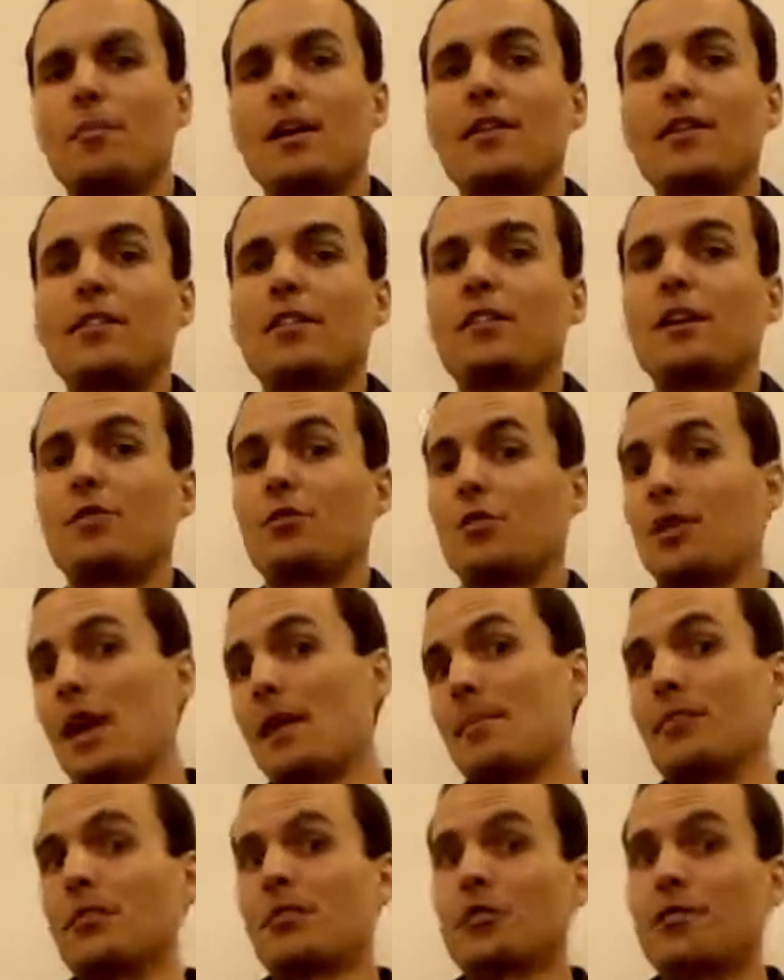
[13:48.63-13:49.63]
Basically, if you
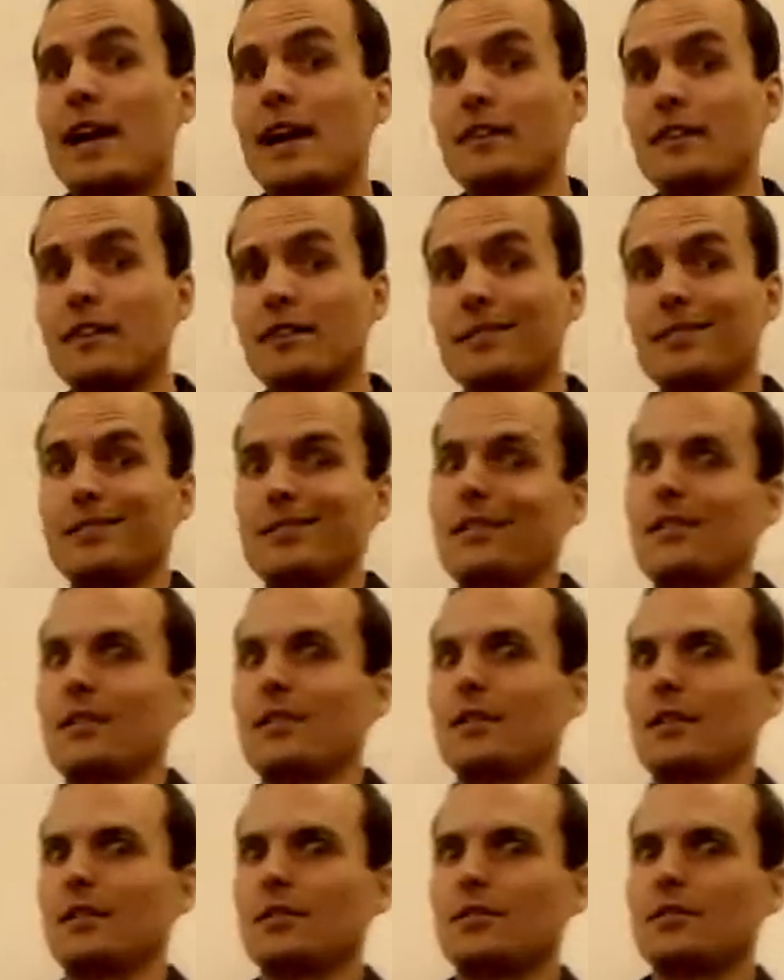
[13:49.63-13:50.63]
can't make surfactant,
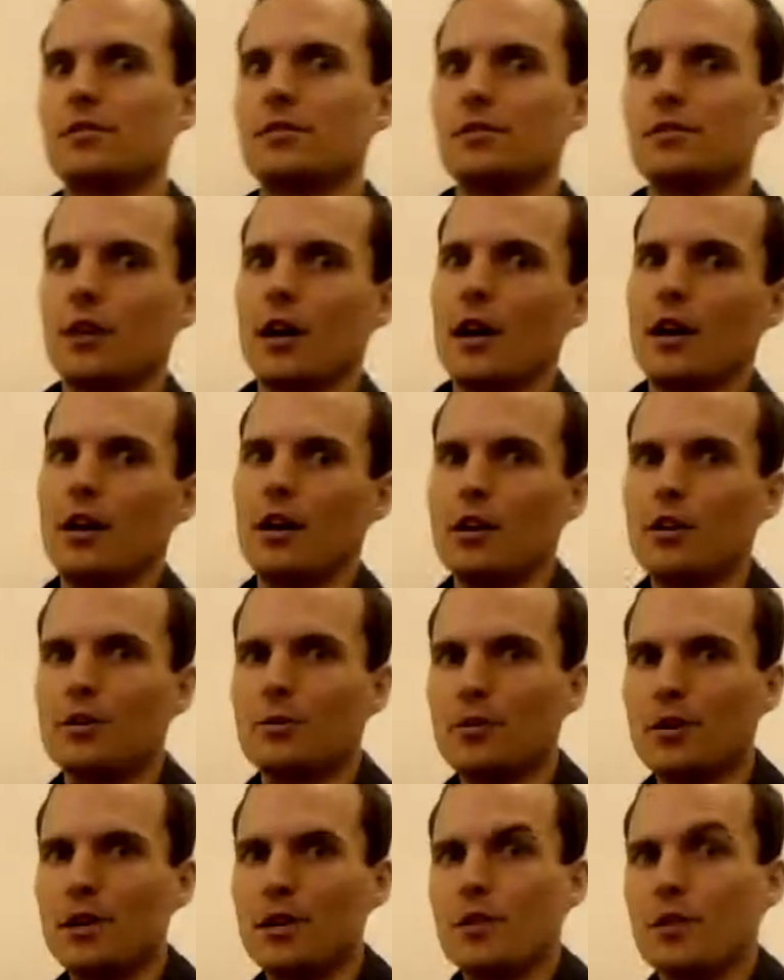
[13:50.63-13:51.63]
it gets kind of hard
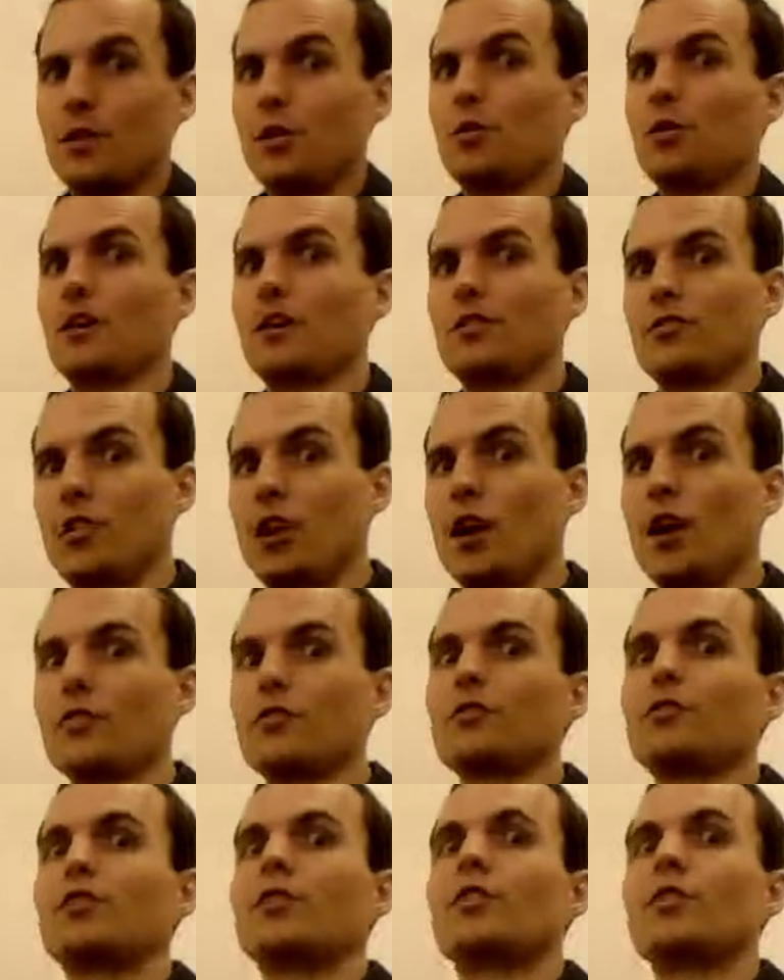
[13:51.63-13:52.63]
to breathe, and you can
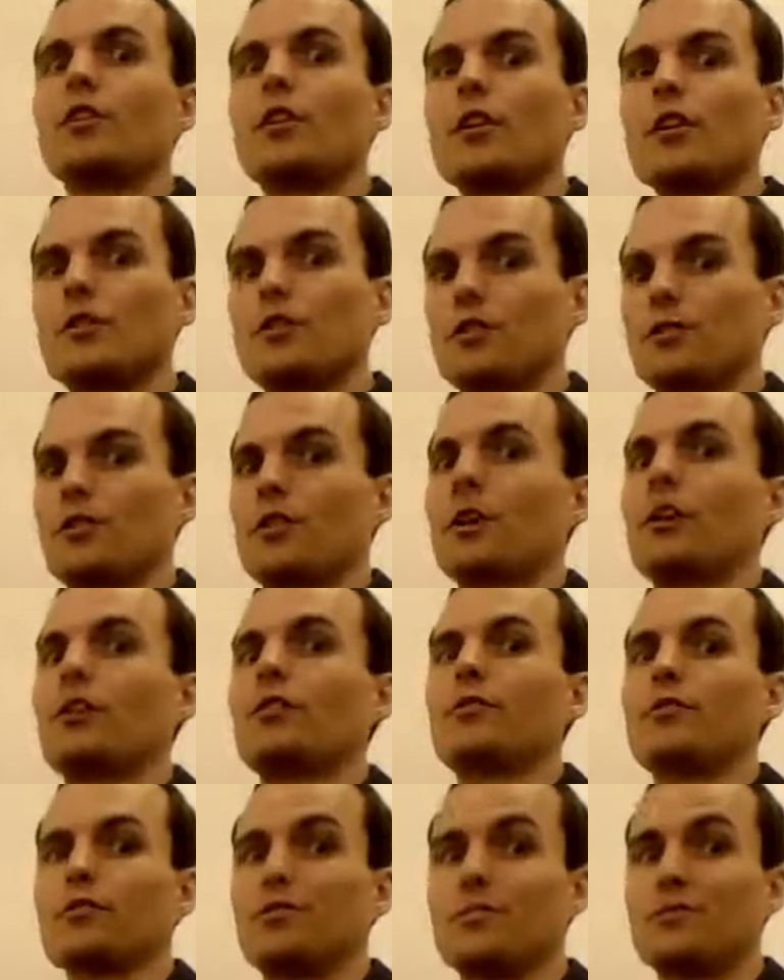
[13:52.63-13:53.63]
exhaust
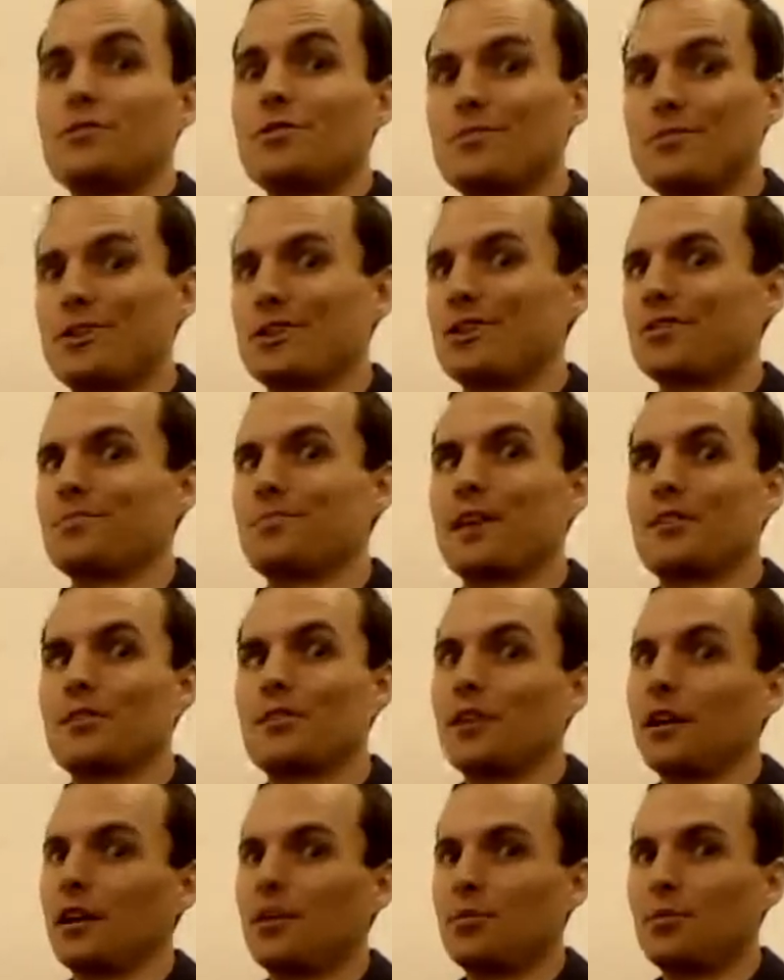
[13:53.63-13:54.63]
yourself just by
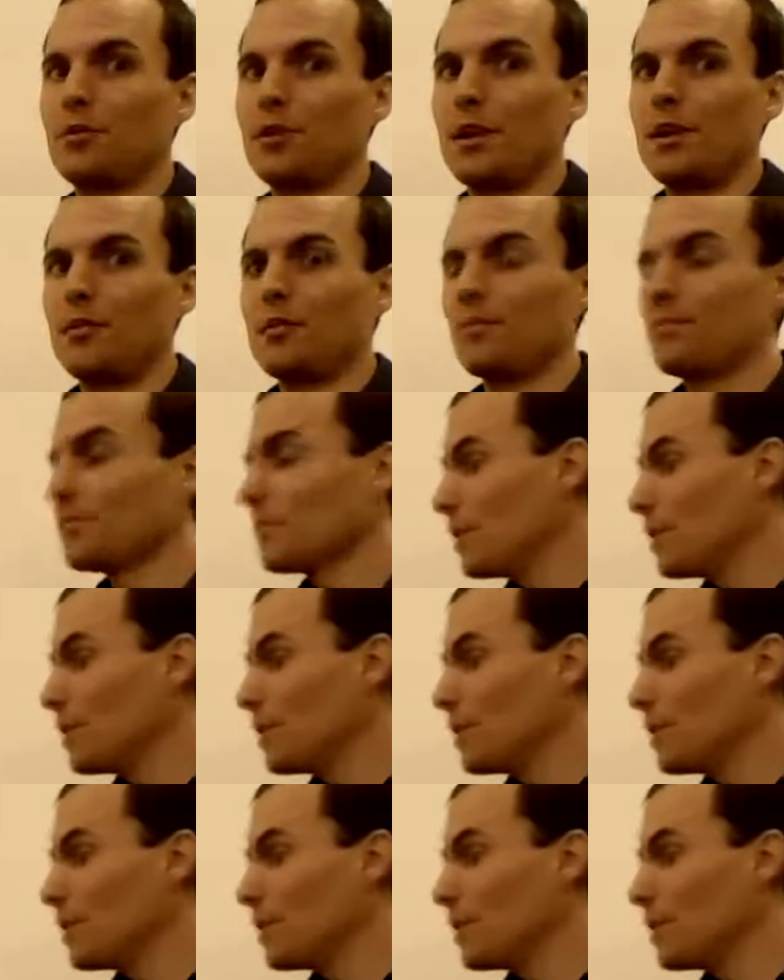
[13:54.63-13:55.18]
trying to breathe.